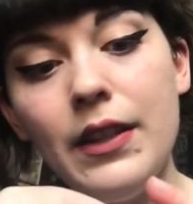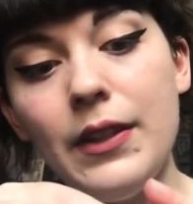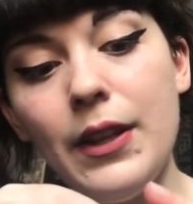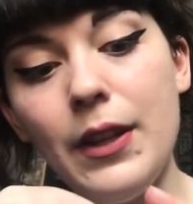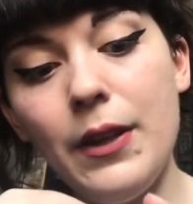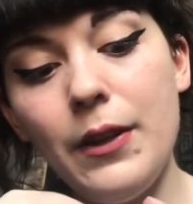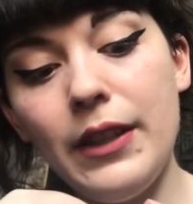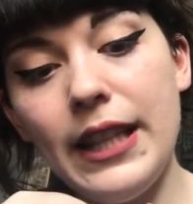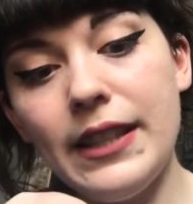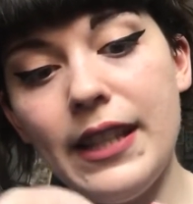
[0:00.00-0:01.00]
So
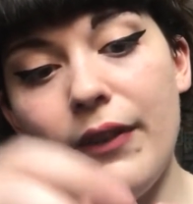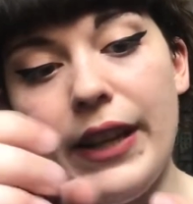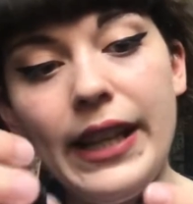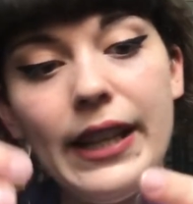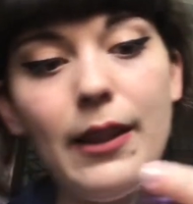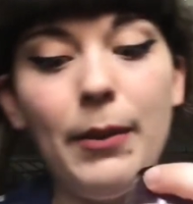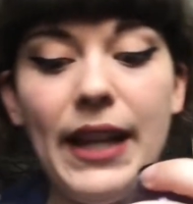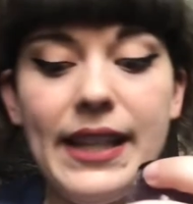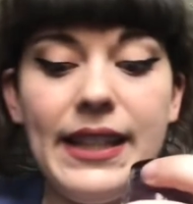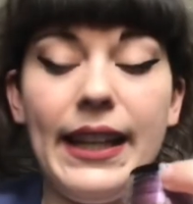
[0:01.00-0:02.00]
let's see if I can get the
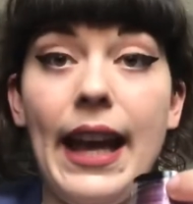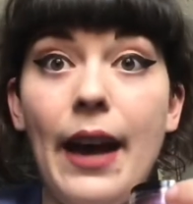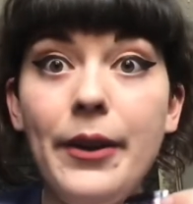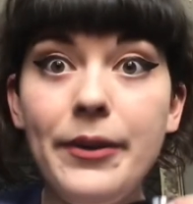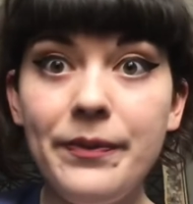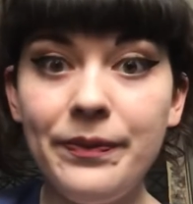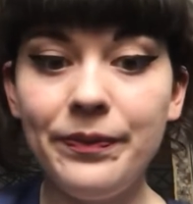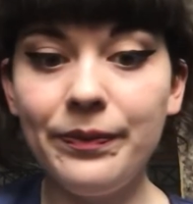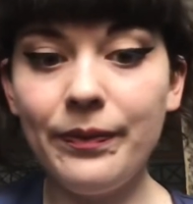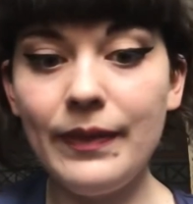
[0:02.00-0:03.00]
plastic out
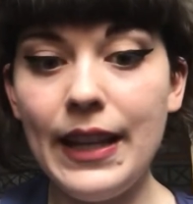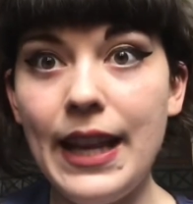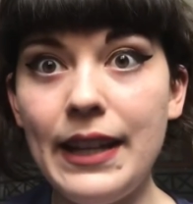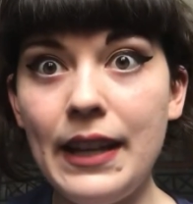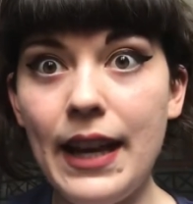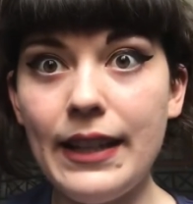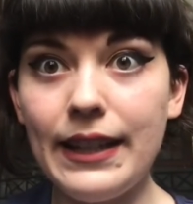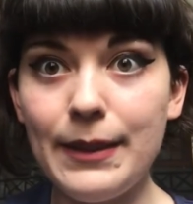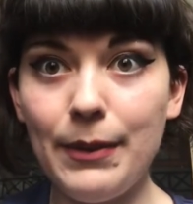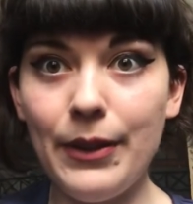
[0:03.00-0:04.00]
and not
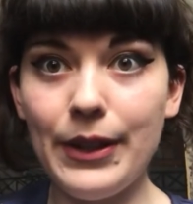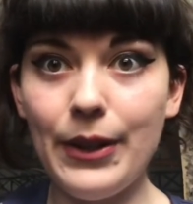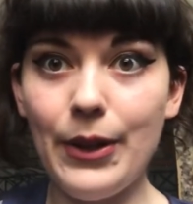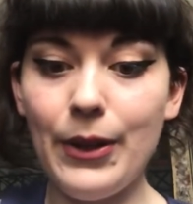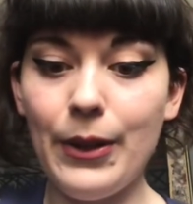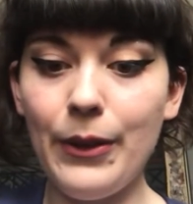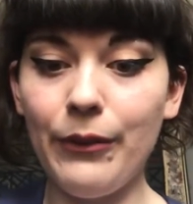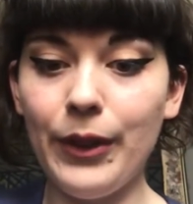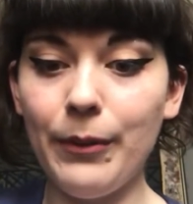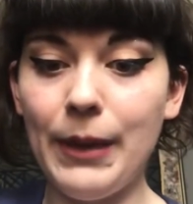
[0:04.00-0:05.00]
explode it all
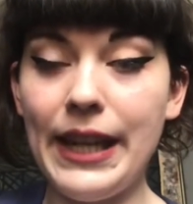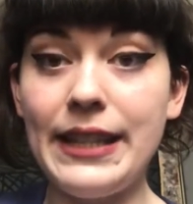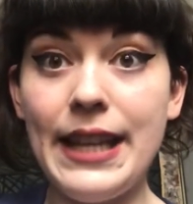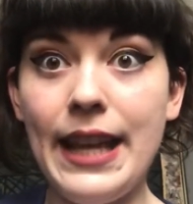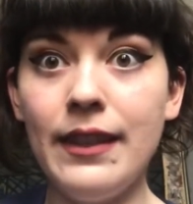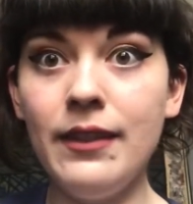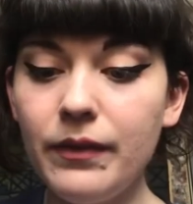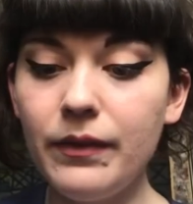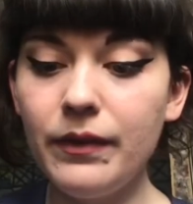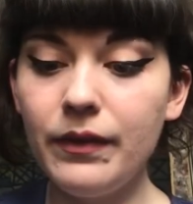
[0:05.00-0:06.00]
over my den.
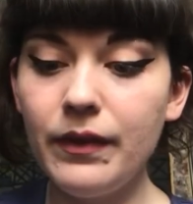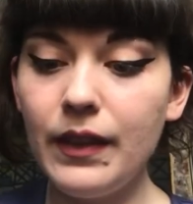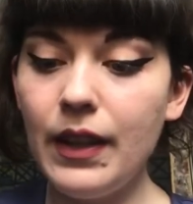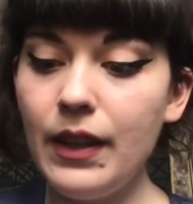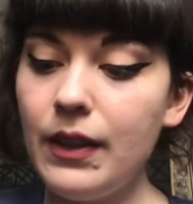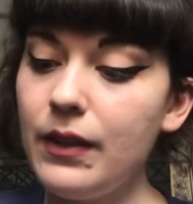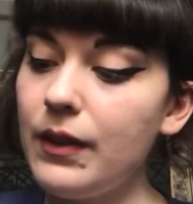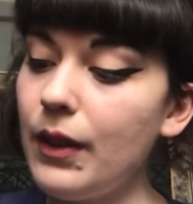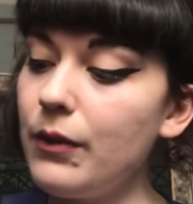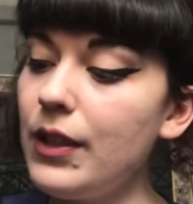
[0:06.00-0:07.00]

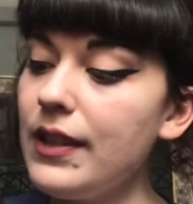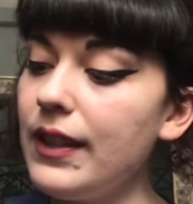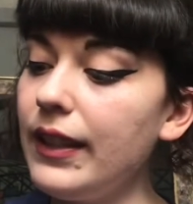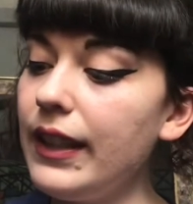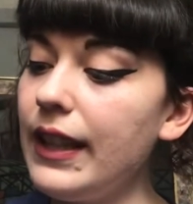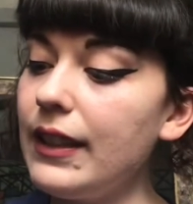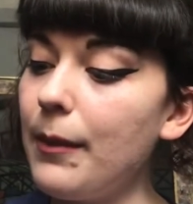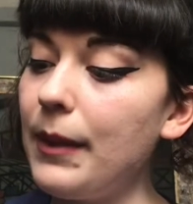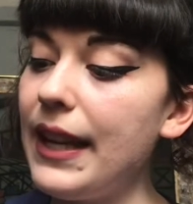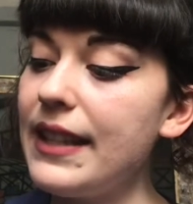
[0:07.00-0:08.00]
So just looking at the
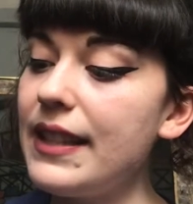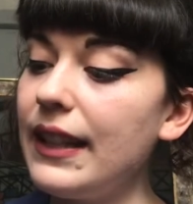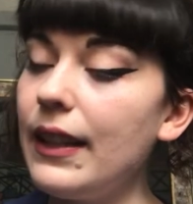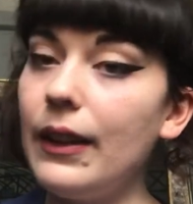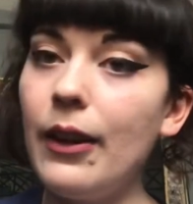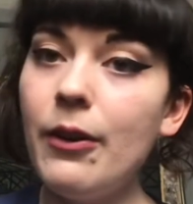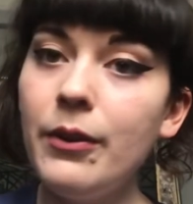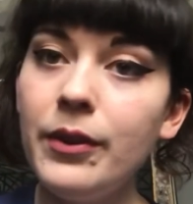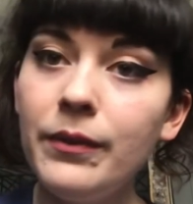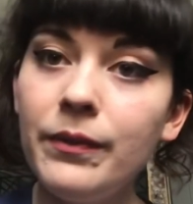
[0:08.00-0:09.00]
plastic alone,